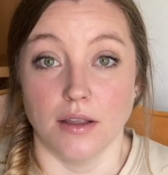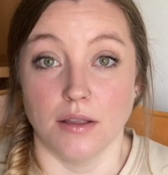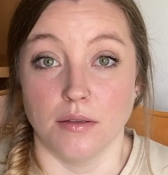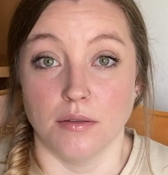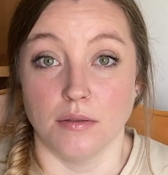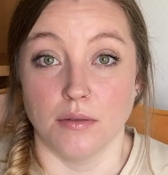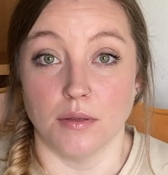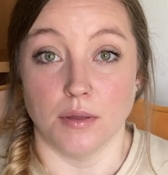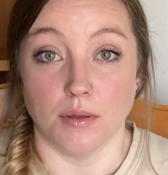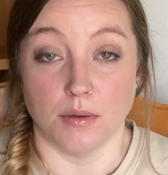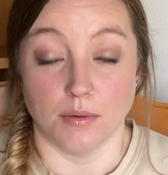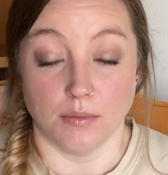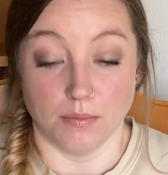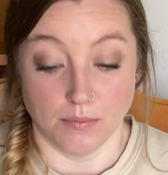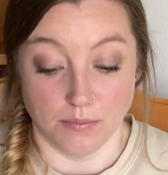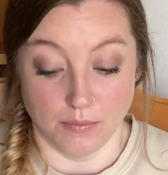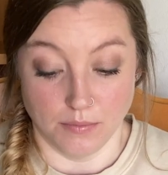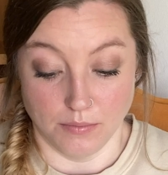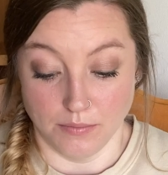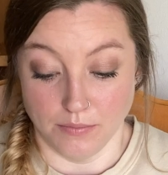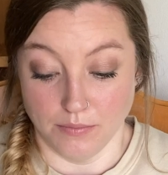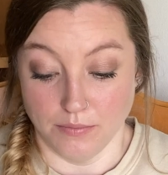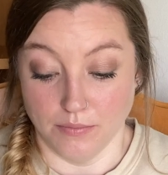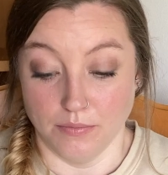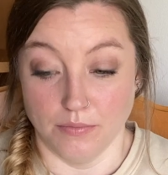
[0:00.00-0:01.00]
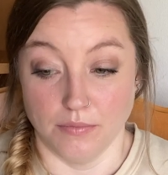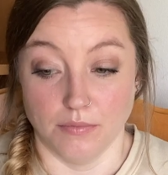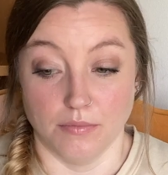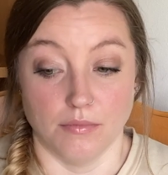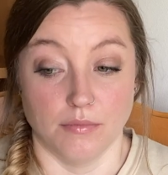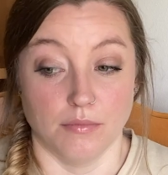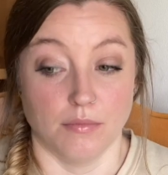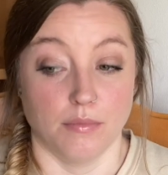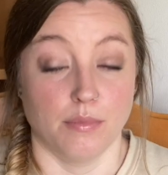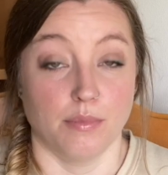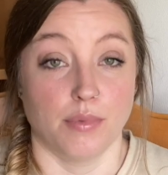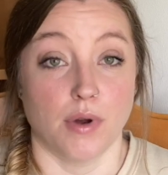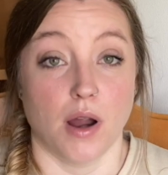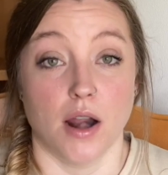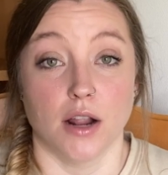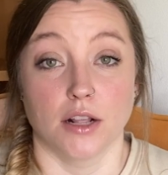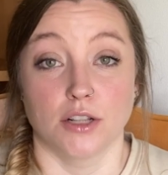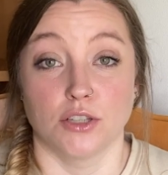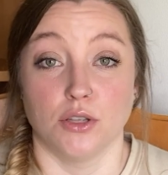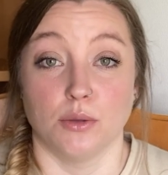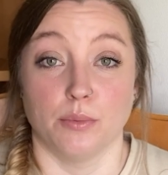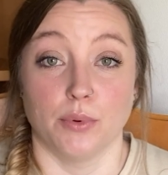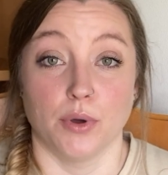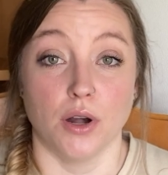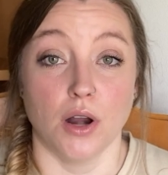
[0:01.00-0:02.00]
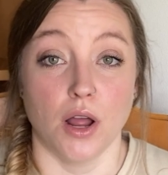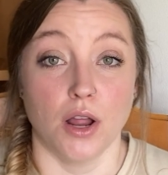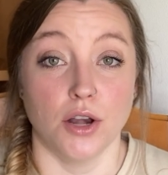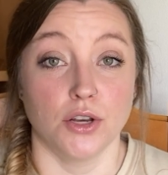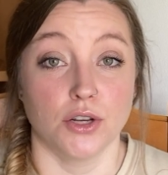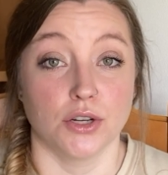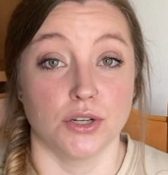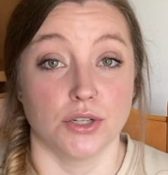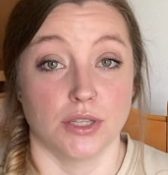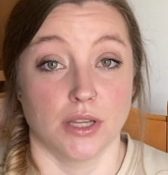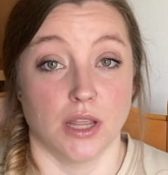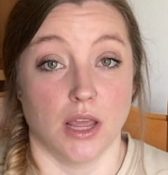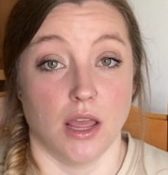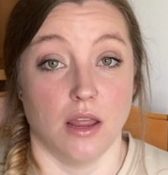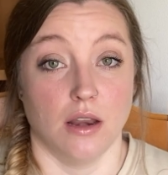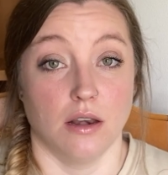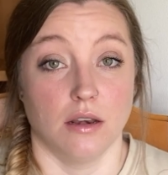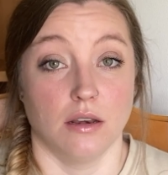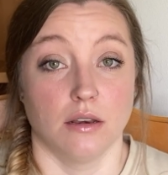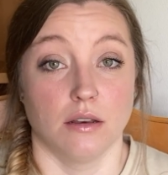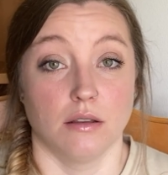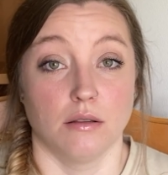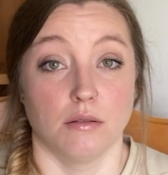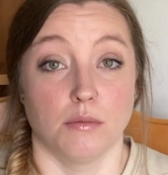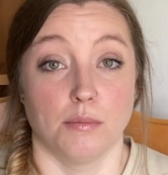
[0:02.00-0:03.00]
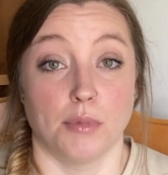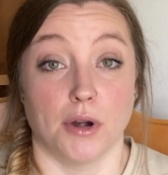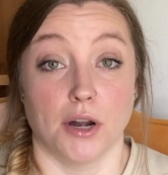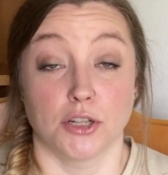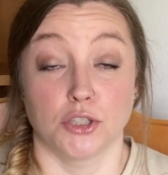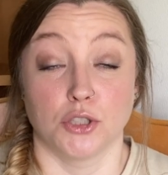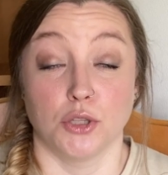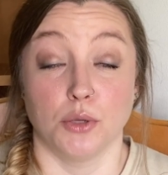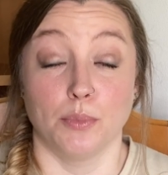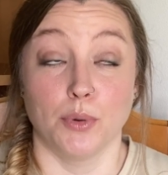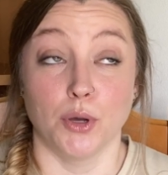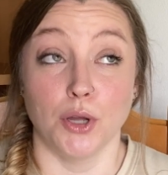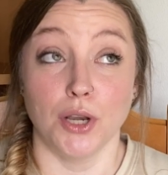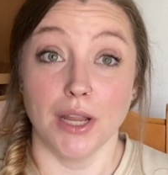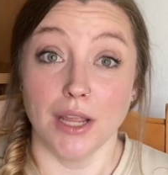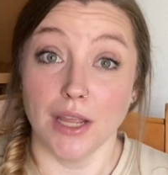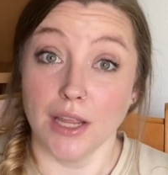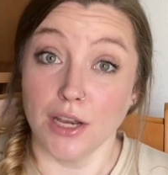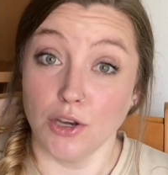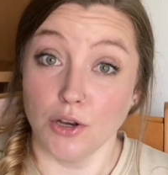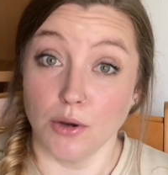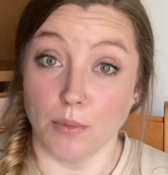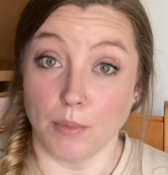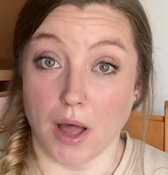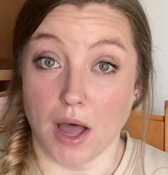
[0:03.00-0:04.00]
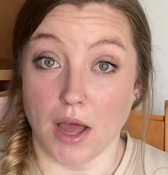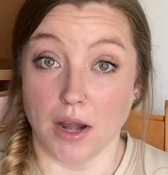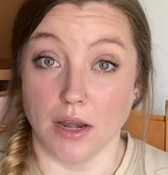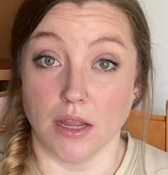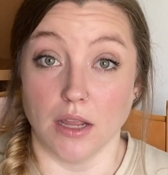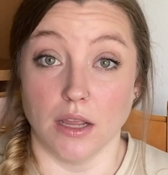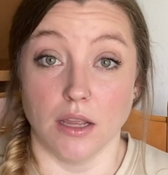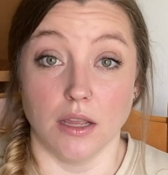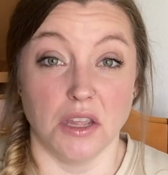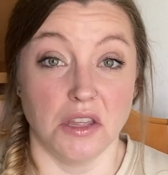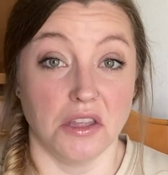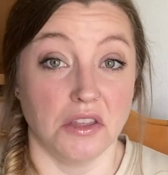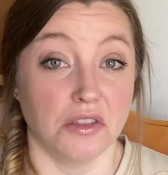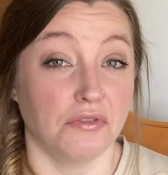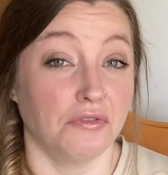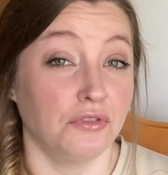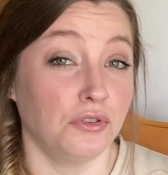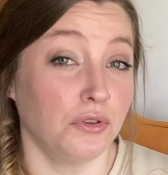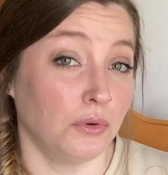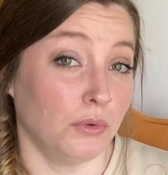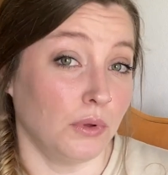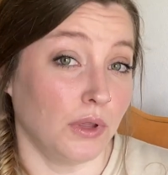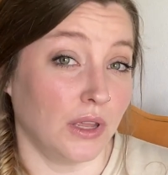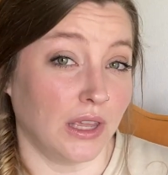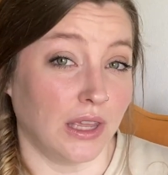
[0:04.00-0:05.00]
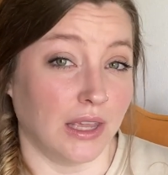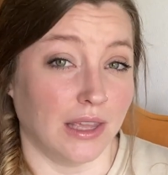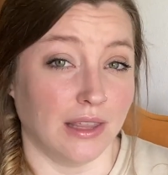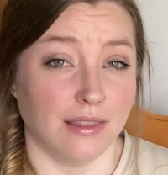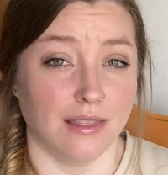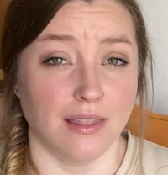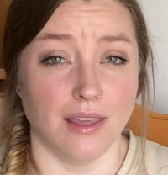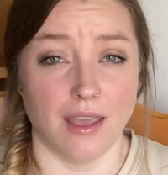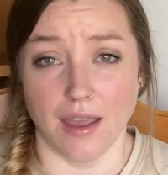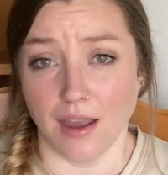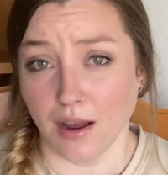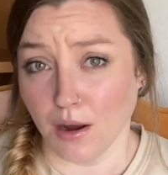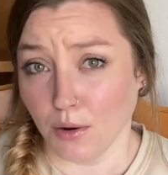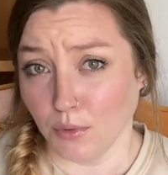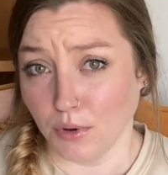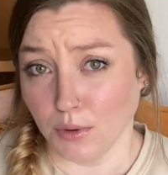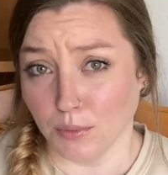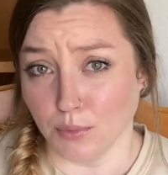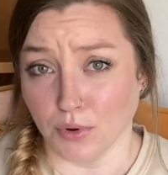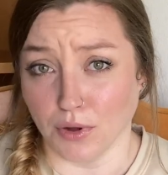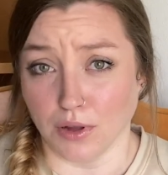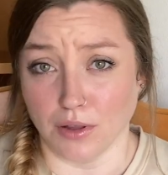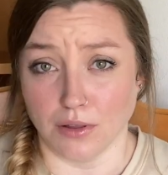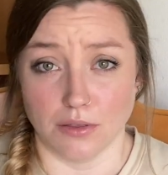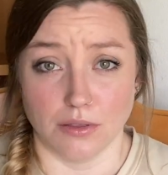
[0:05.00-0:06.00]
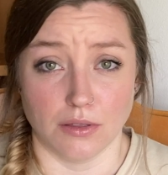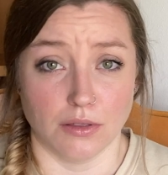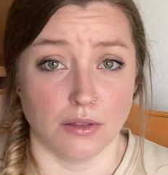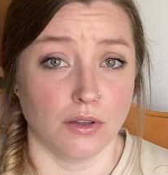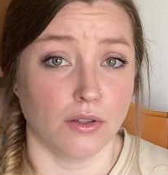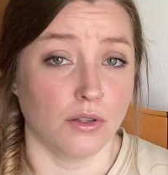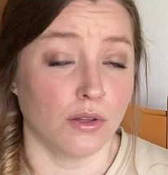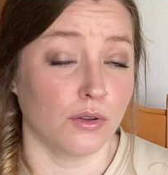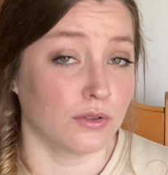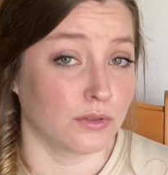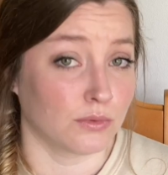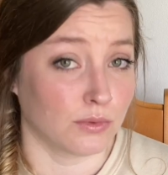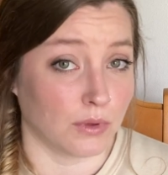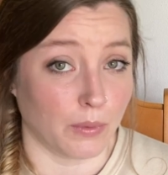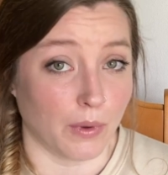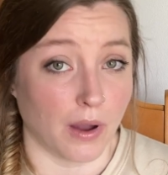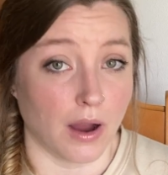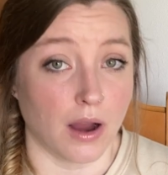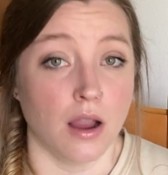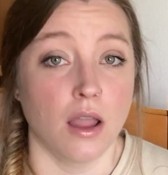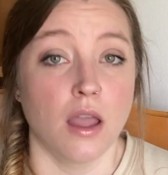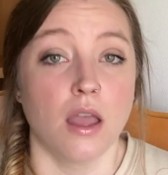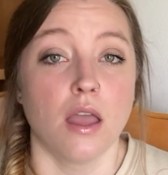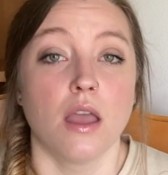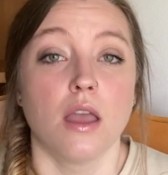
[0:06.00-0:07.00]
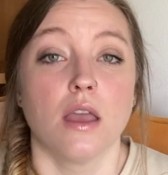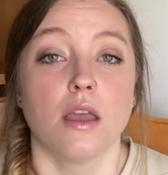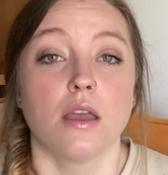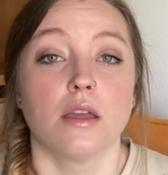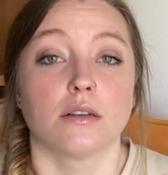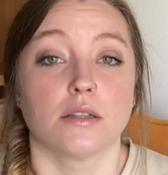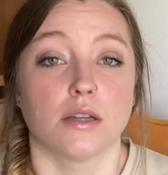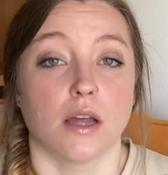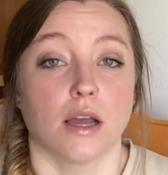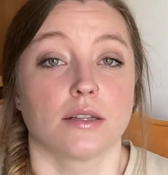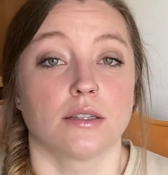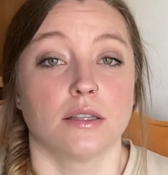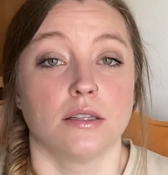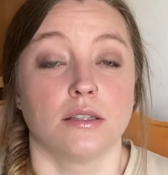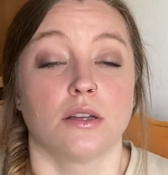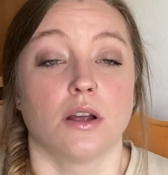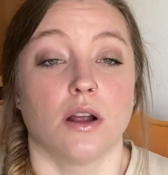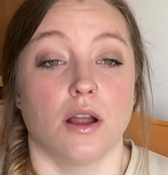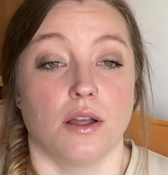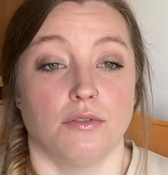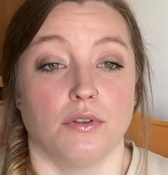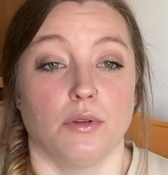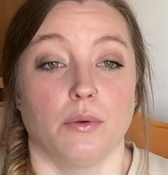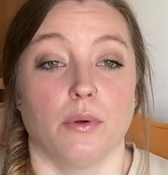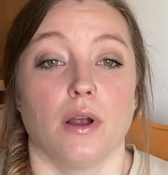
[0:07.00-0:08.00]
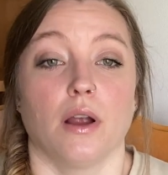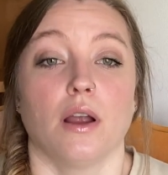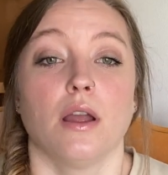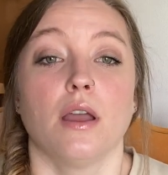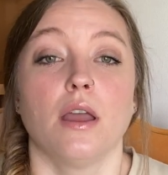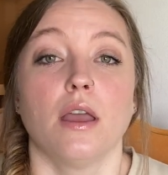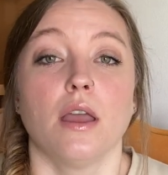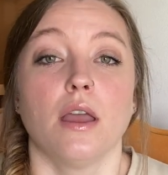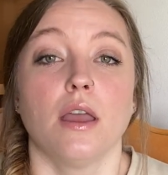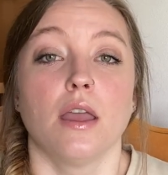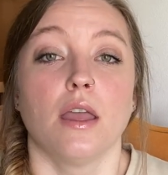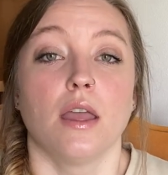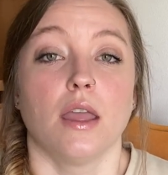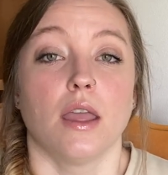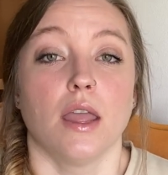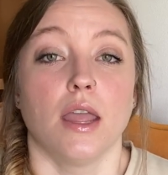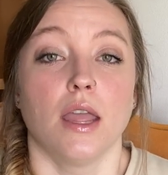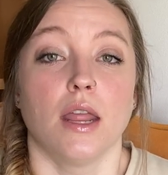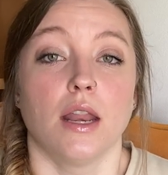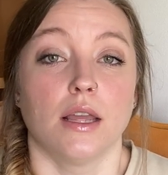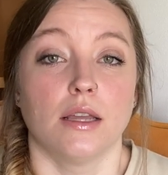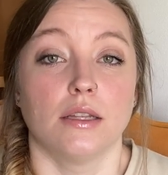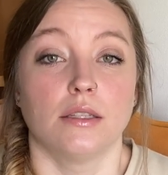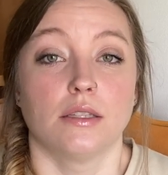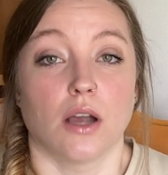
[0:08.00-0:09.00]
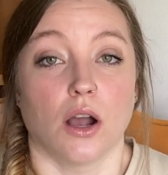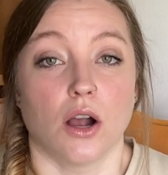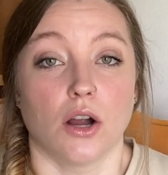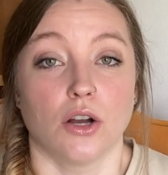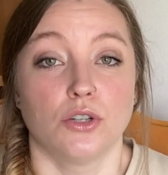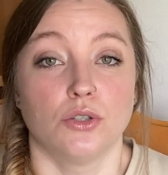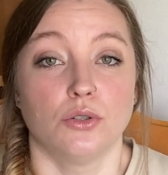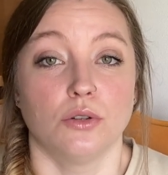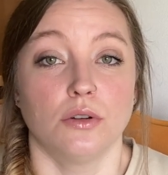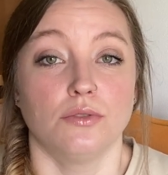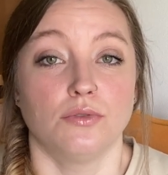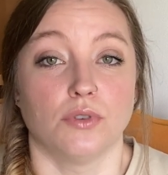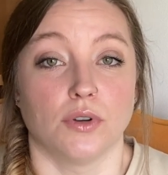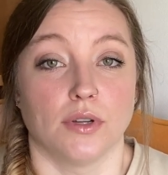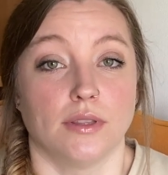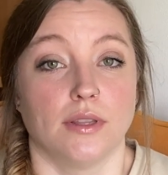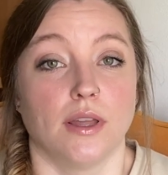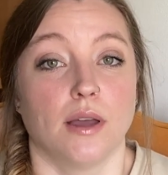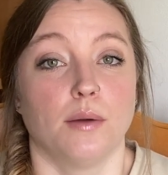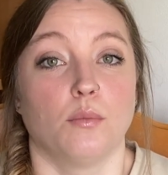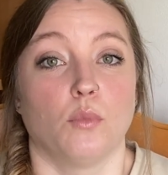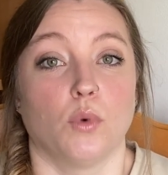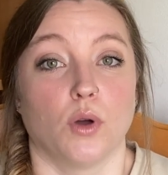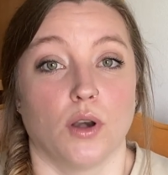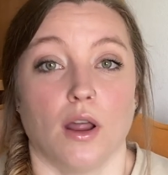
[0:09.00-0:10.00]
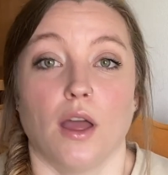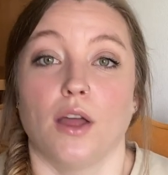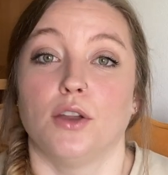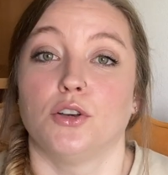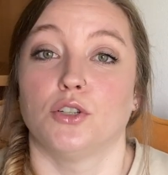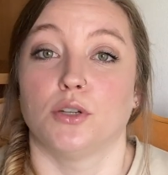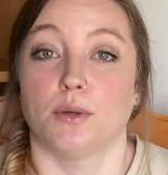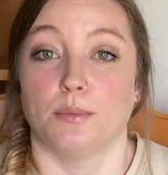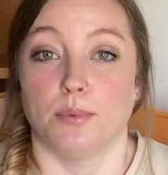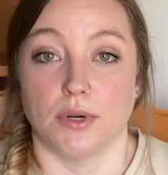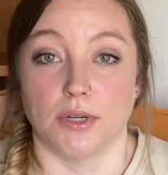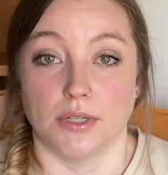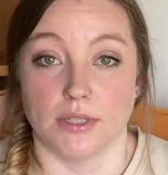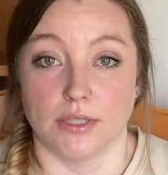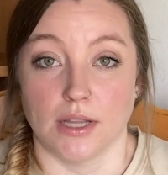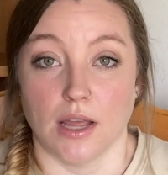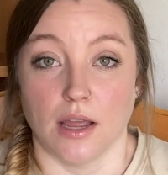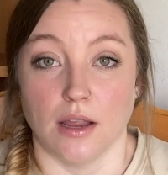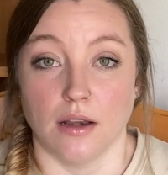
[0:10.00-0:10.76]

The products you put on your skin, products you put in your body, the food we eat, the air we breathe, the clothes we wear. Toxins are everywhere. It is hard to avoid them 100%.